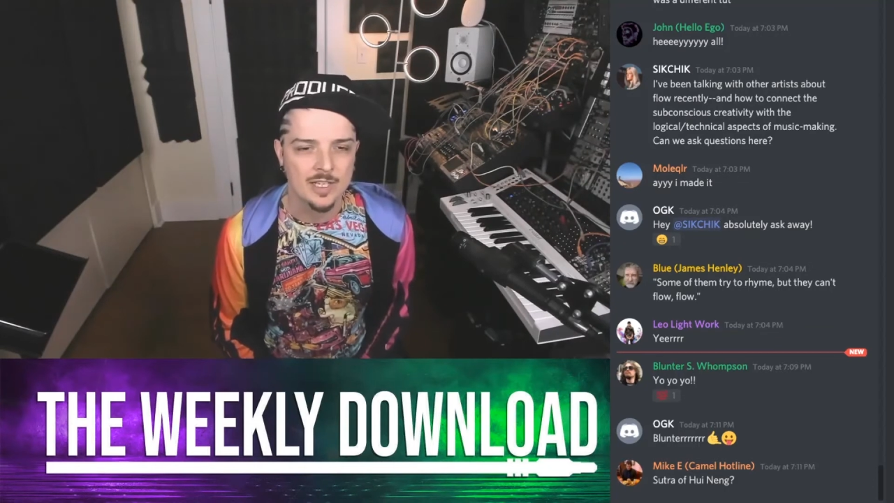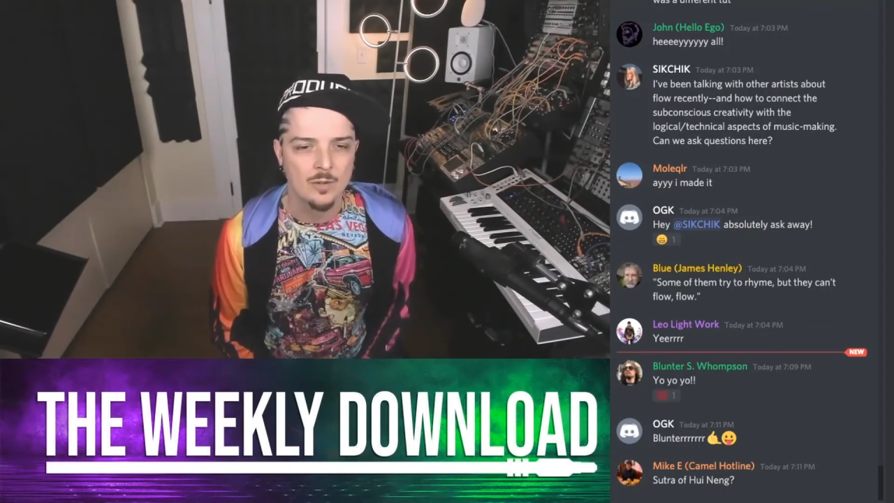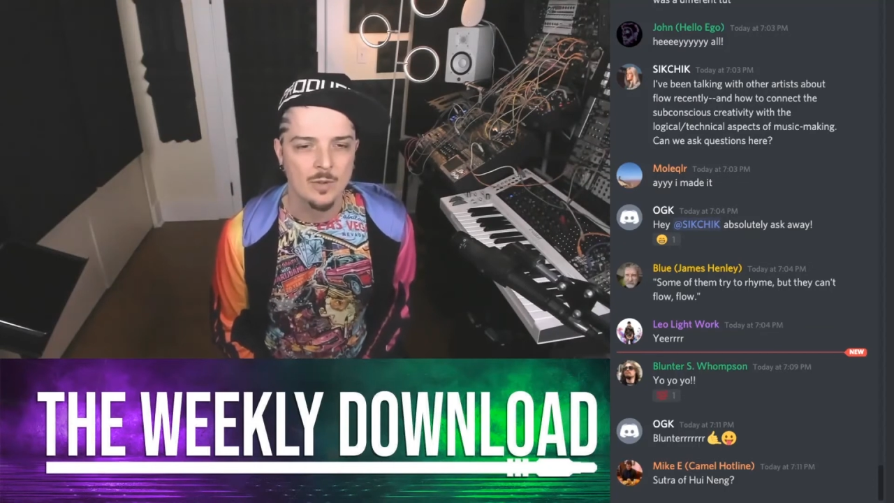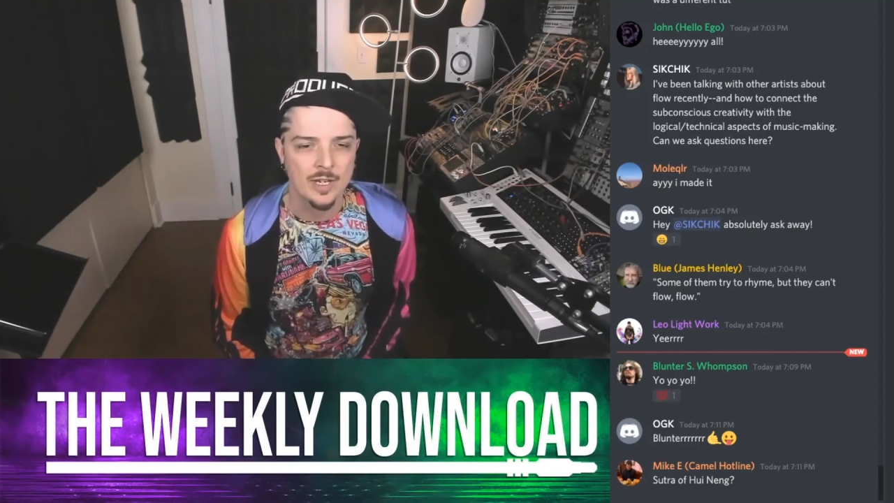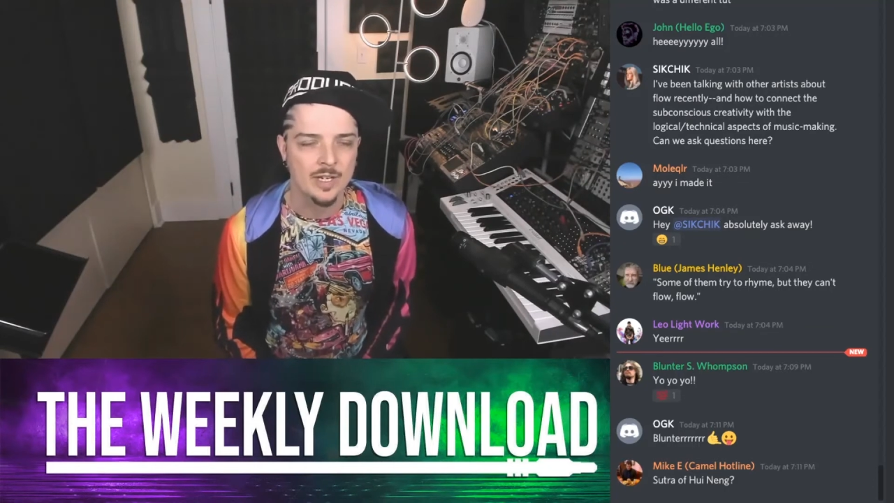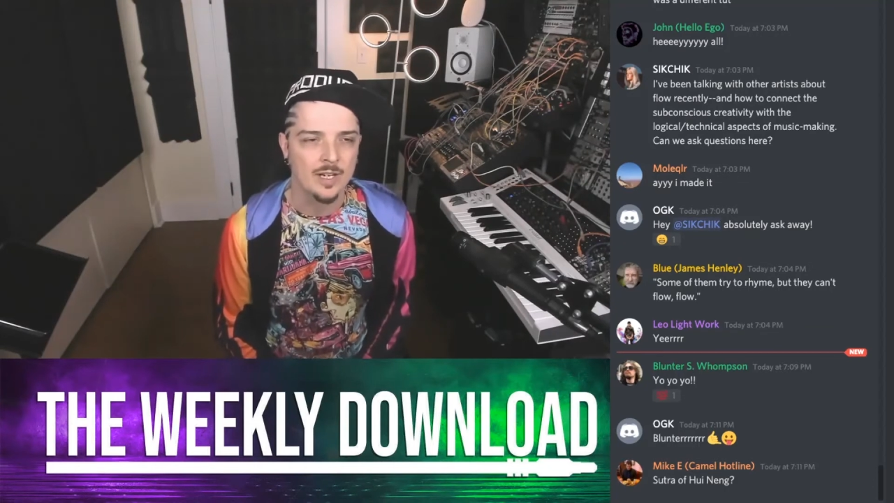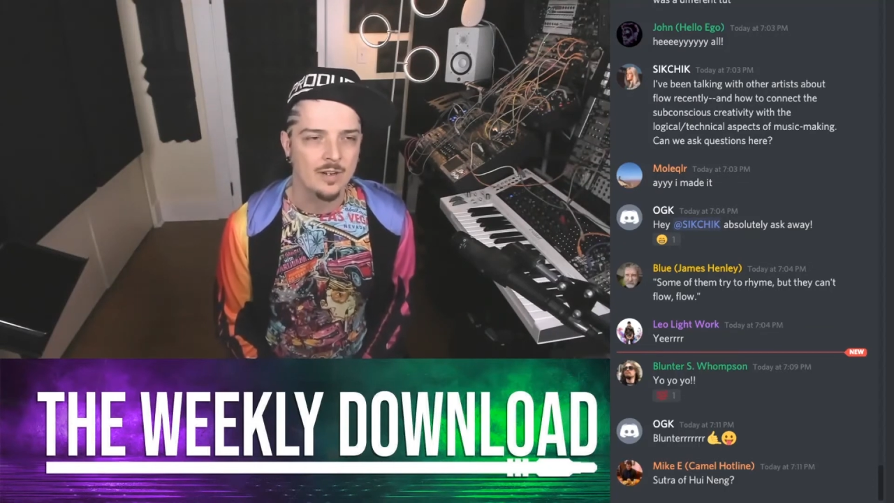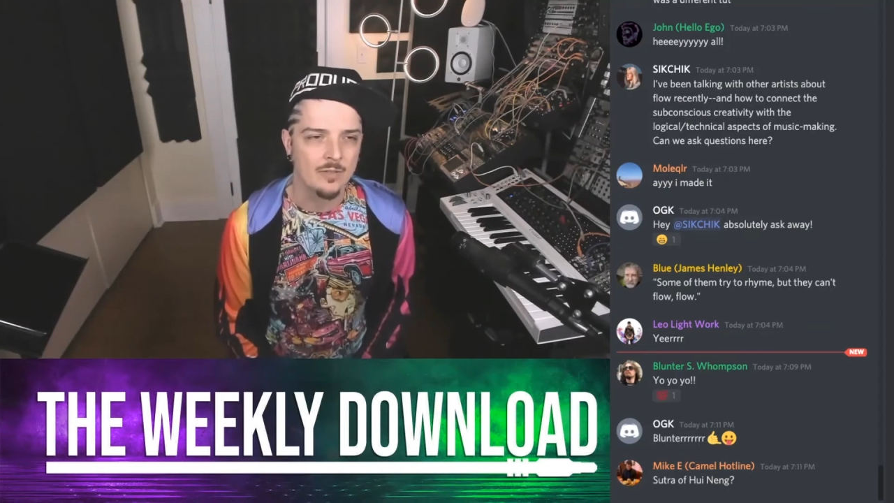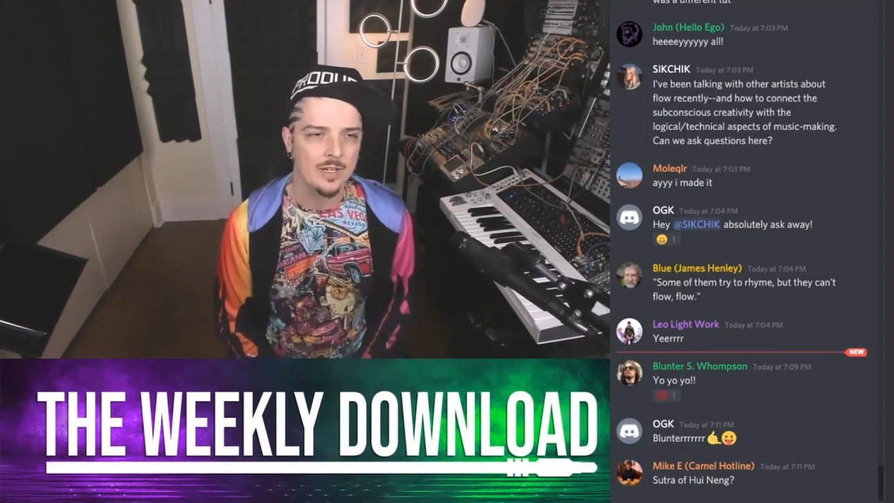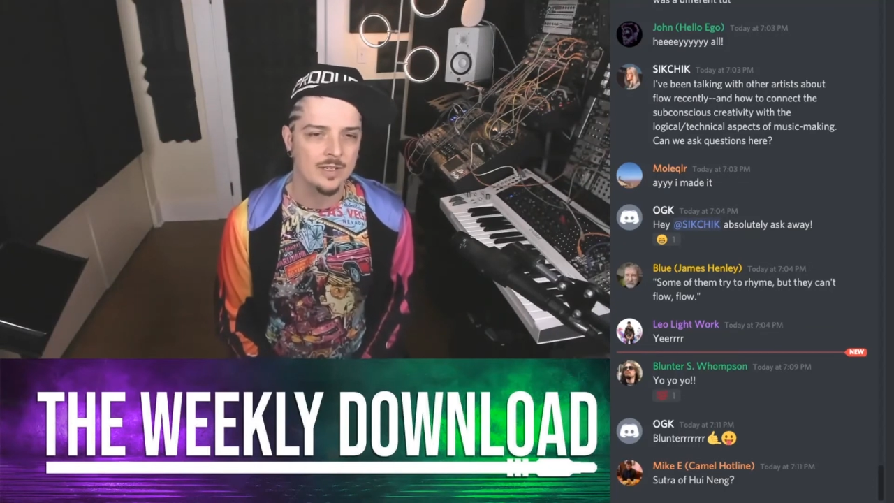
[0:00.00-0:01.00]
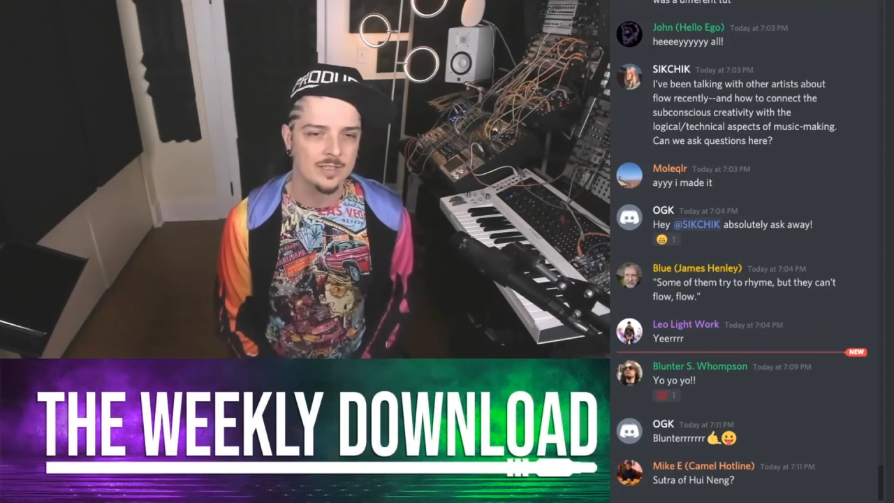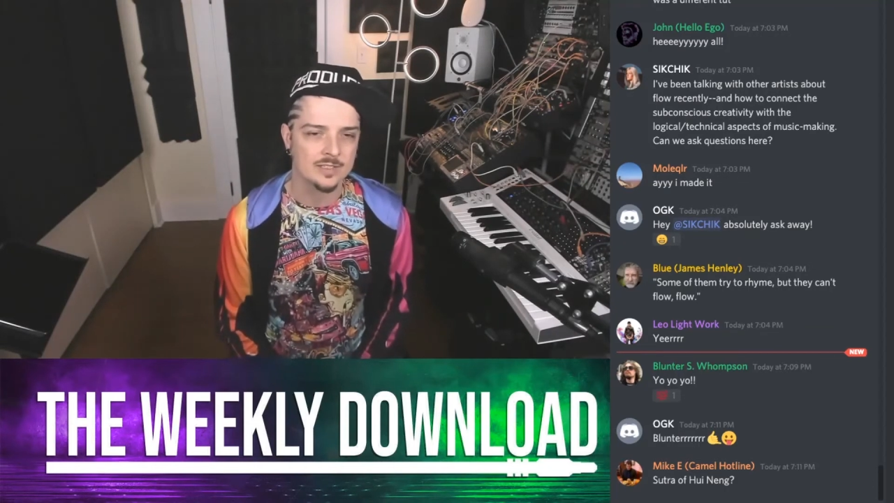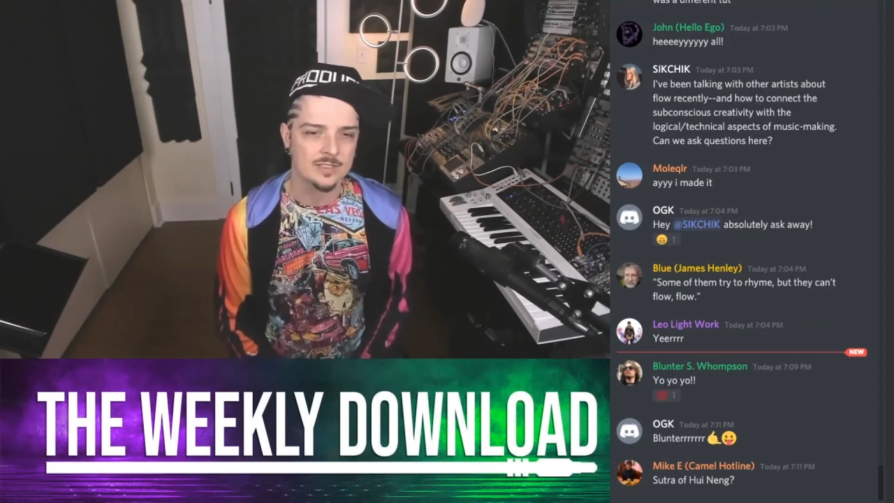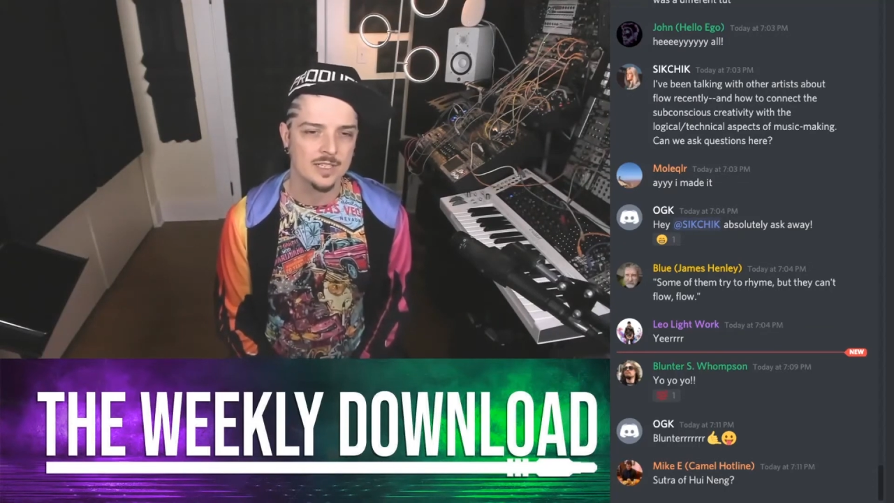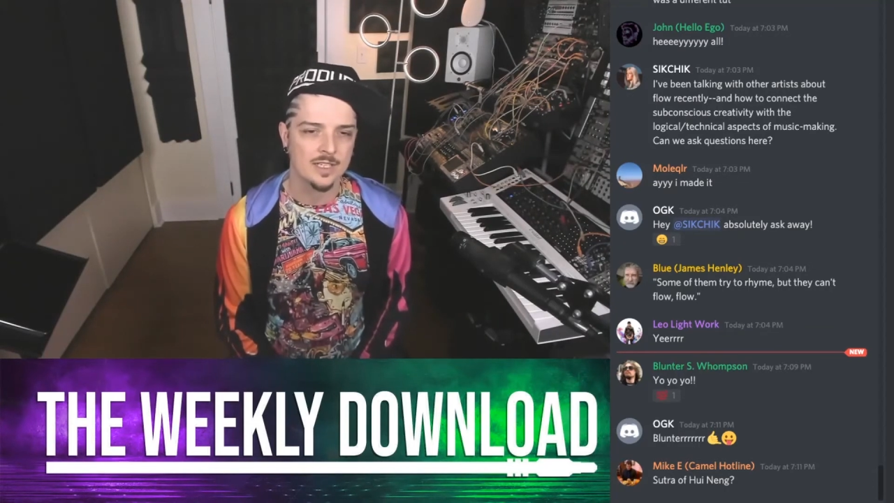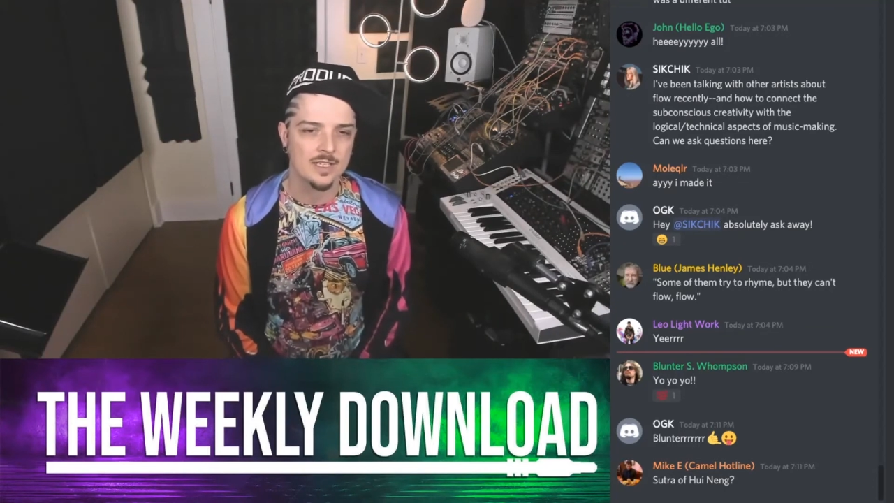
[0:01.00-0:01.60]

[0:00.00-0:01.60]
I think waning is